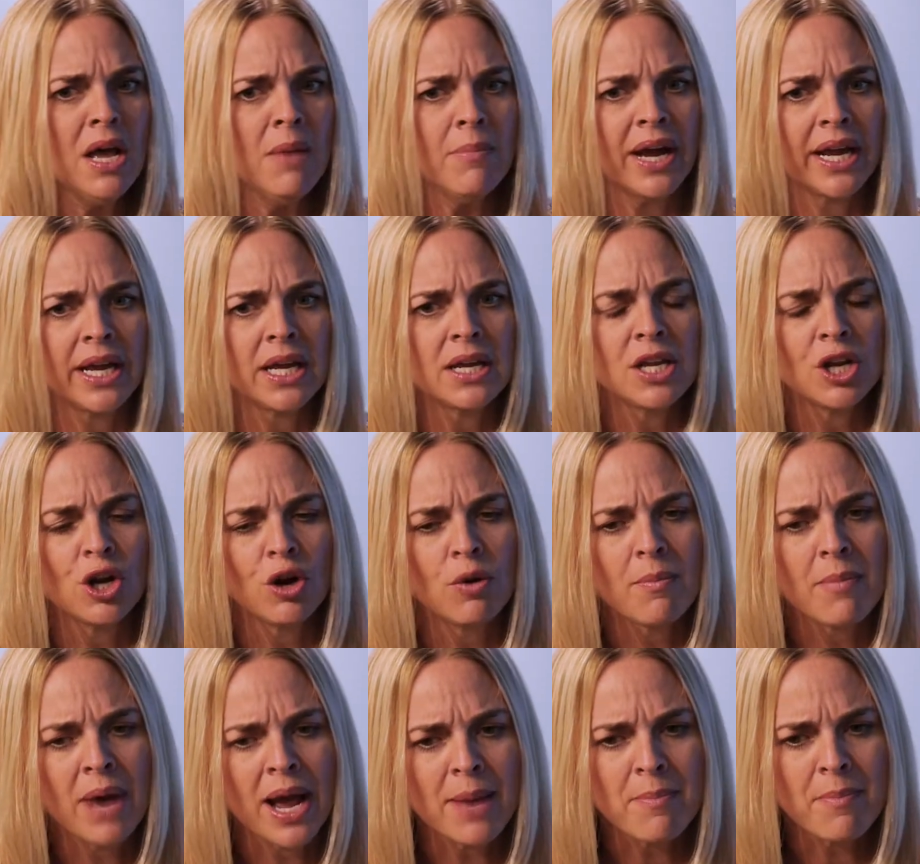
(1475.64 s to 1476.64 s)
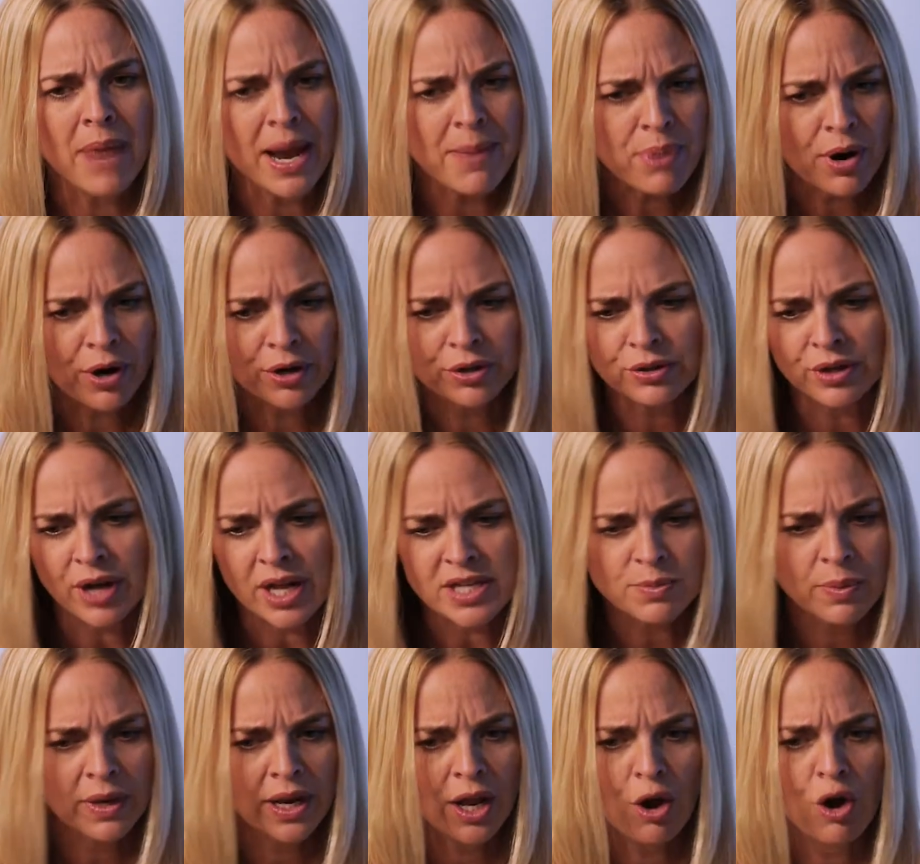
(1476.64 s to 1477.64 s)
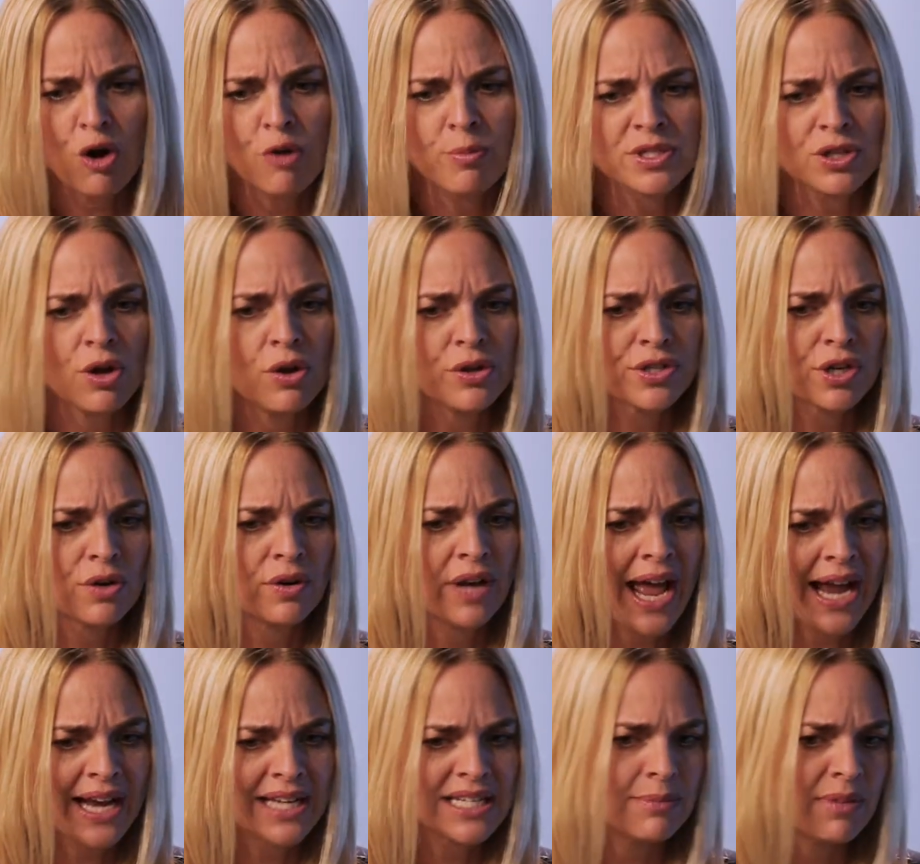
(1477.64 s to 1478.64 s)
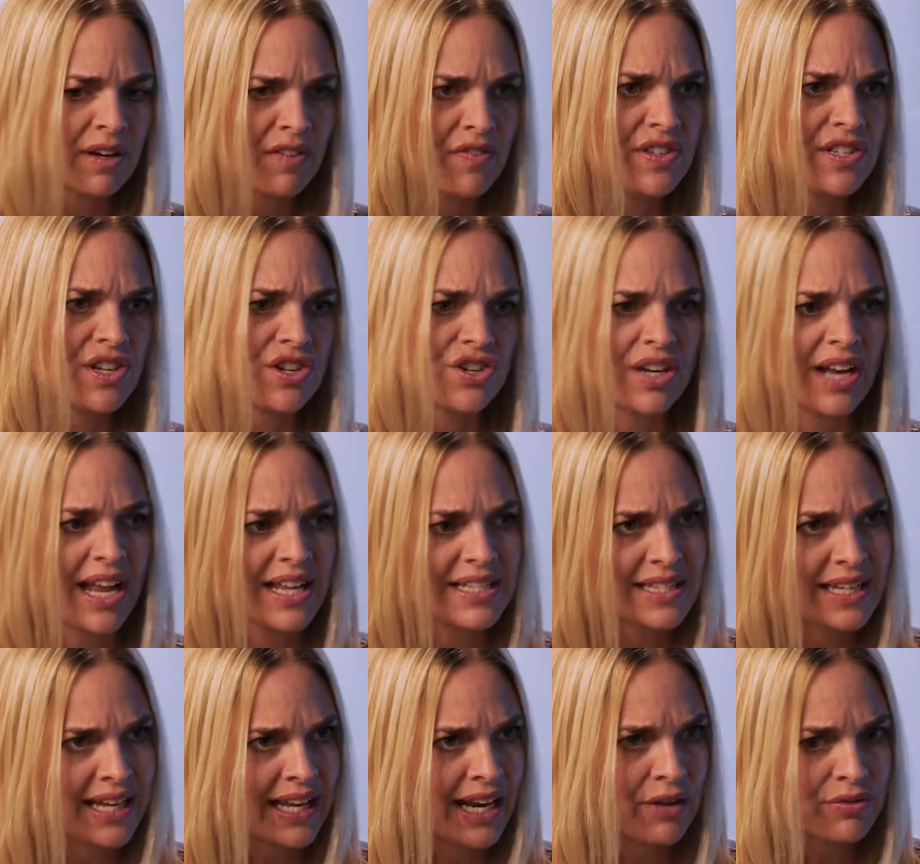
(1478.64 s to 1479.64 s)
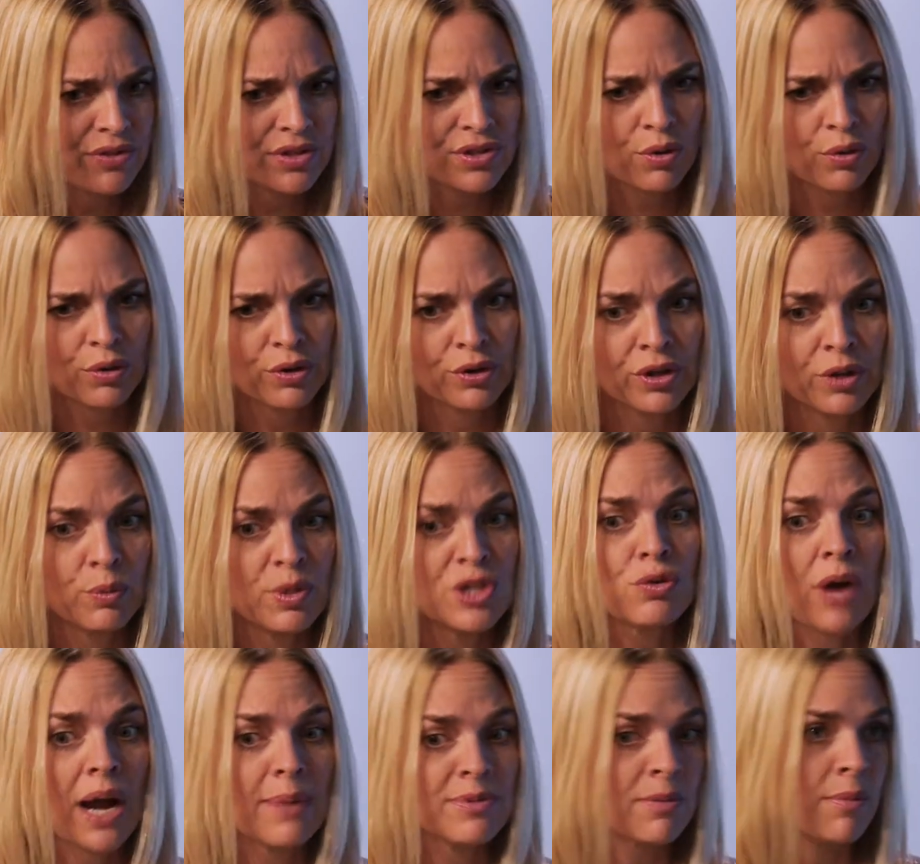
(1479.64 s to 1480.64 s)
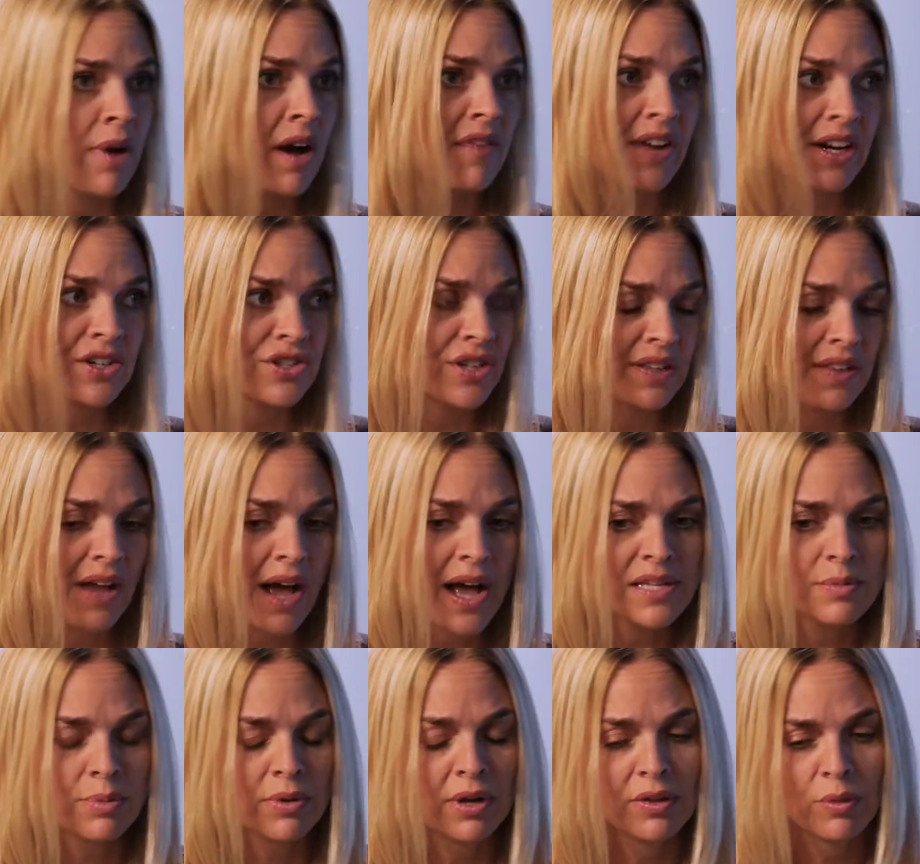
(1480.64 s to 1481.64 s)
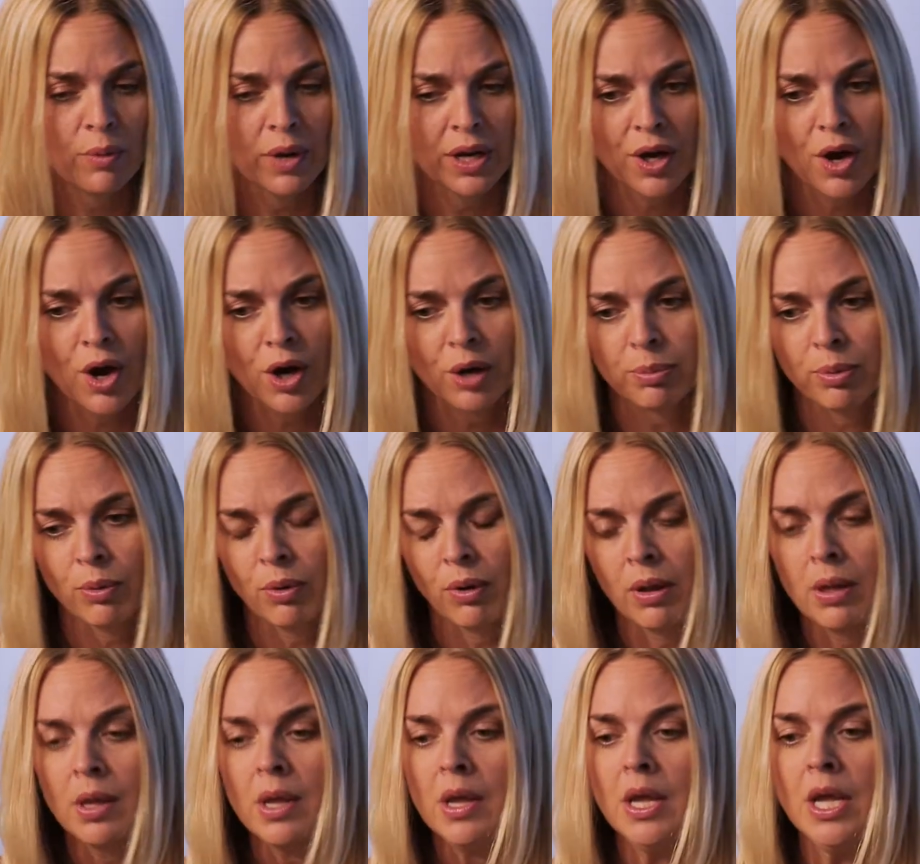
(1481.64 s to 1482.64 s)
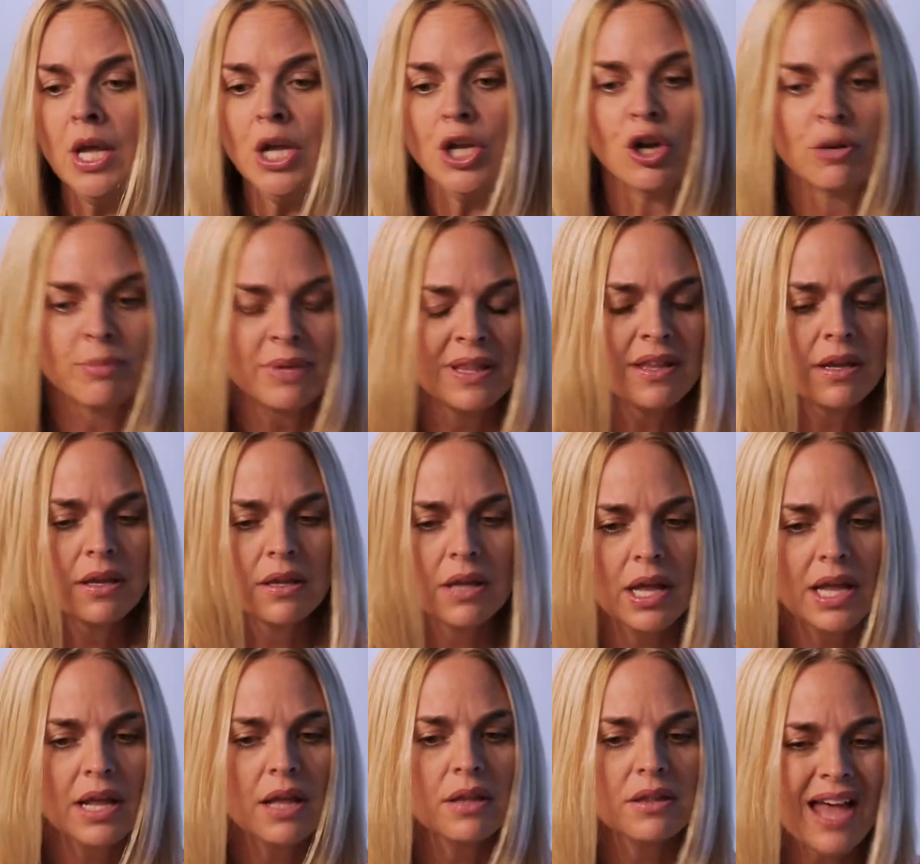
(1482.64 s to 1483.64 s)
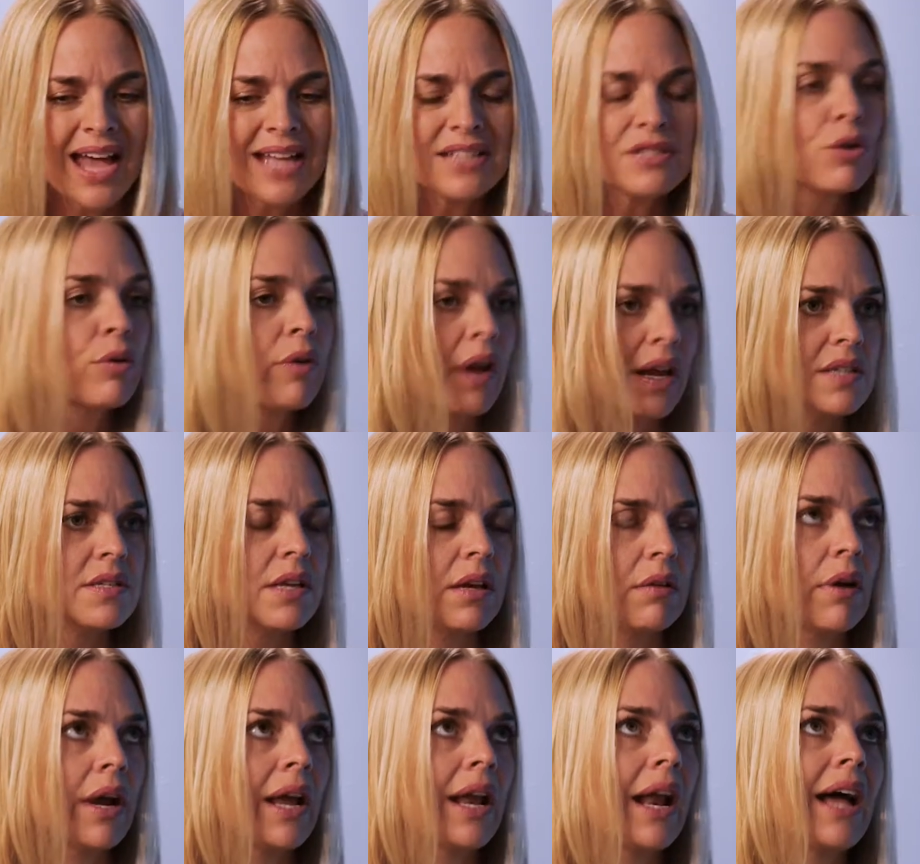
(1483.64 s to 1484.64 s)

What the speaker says: My partner and husband at home is also an academic physician and has to get out the door early. We dropped him off actually at the hospital on the way to carpool. You know, I mean, that's crazy, right?